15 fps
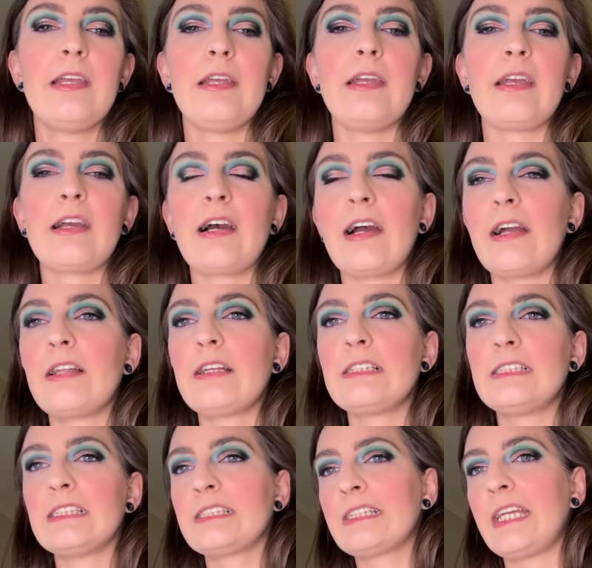you kind of
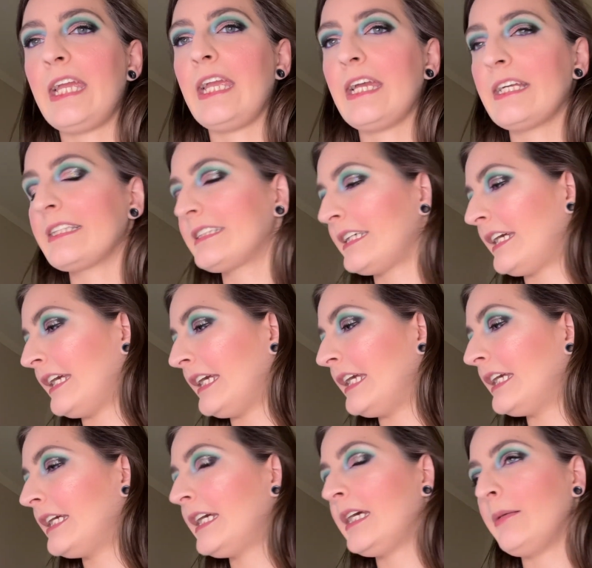just can't say
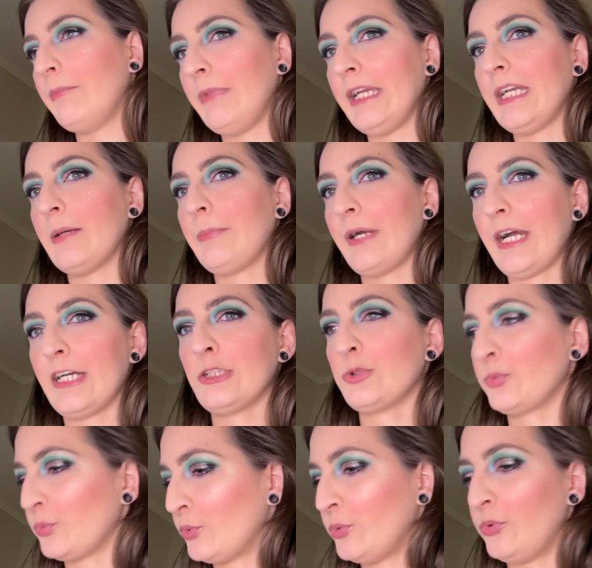makeup has
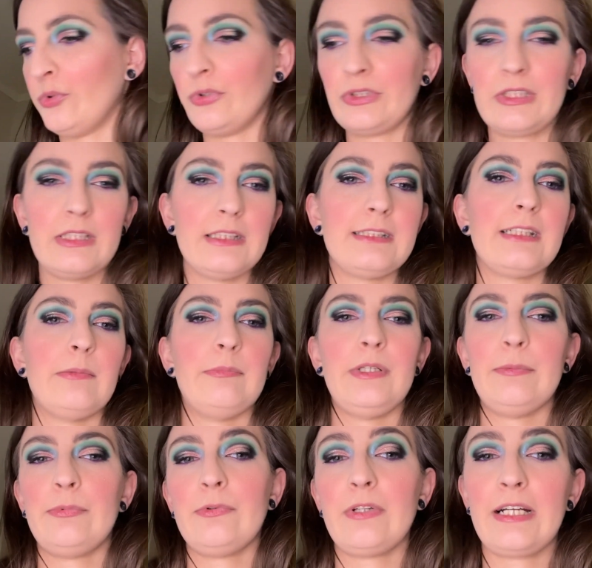rules because some
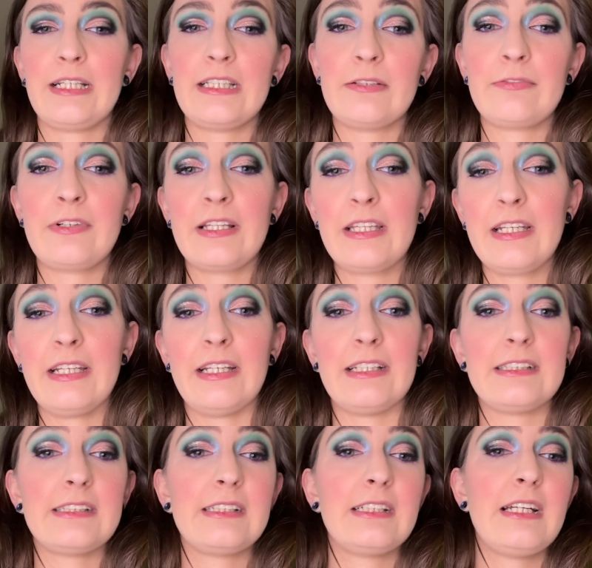people like different
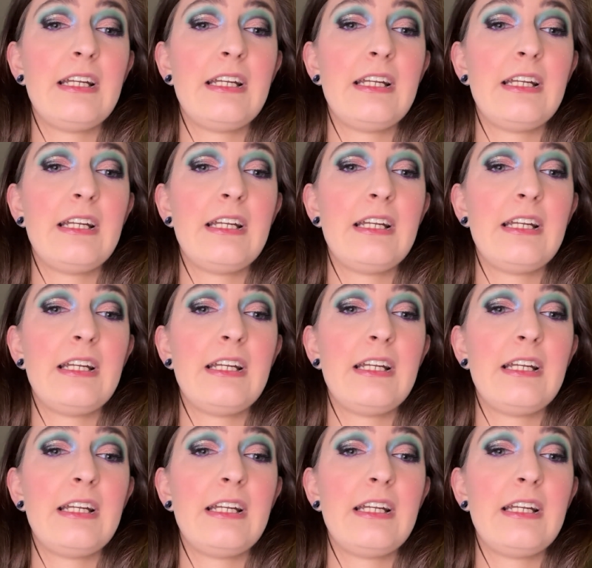things.